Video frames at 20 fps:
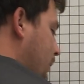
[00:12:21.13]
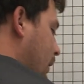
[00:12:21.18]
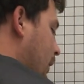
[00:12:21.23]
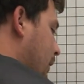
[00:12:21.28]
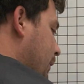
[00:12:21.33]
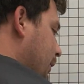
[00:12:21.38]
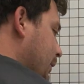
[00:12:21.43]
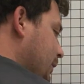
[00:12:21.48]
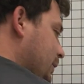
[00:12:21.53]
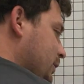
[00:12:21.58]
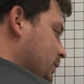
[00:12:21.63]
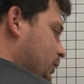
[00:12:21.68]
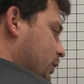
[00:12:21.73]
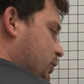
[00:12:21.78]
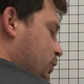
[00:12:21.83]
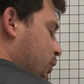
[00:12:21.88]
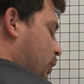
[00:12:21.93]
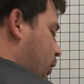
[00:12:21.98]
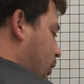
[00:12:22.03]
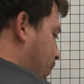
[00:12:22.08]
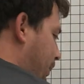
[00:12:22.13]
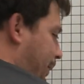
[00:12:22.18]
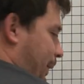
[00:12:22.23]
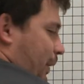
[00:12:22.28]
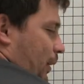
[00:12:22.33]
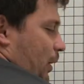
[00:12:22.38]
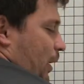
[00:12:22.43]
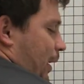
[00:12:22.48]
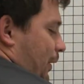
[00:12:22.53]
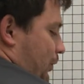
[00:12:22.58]
And this is your total
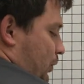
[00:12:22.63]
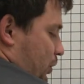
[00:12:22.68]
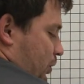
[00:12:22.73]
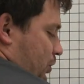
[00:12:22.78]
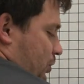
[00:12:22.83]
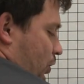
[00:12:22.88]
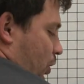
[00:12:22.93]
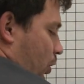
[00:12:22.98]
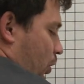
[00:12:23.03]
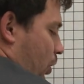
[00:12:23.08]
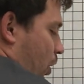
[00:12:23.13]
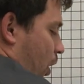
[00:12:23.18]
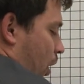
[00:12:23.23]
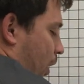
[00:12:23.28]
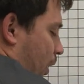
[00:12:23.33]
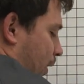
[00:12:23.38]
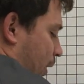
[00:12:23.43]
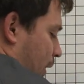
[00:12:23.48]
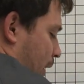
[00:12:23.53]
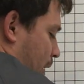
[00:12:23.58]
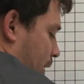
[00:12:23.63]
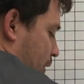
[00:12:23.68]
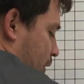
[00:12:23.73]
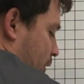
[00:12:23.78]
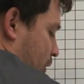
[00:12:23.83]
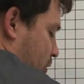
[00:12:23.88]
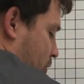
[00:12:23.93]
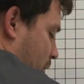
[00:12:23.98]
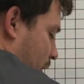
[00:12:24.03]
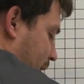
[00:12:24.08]
bill after so long.
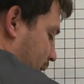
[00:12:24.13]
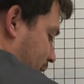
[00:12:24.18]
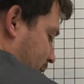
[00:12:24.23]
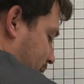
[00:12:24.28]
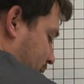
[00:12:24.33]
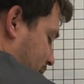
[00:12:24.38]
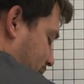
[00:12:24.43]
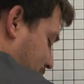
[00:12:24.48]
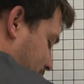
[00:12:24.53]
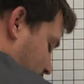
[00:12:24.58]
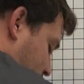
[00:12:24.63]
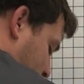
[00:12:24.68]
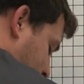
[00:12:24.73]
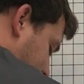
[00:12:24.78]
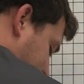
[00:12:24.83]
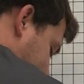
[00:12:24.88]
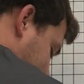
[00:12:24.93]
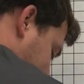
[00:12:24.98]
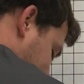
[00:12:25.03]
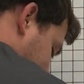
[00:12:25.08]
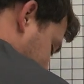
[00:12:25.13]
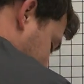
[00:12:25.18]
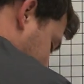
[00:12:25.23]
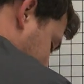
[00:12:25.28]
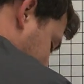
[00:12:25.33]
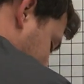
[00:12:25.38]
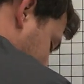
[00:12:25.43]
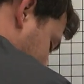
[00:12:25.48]
You're trying to see what's the best